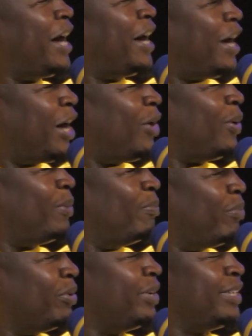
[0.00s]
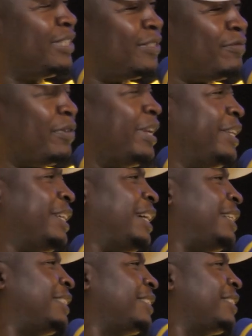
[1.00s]
are our boys failing
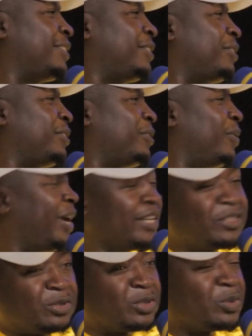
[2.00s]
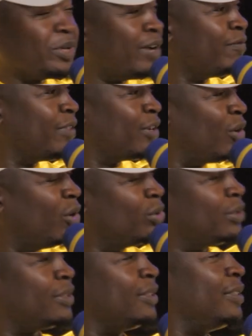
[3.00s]
at? Why don't we have the goals?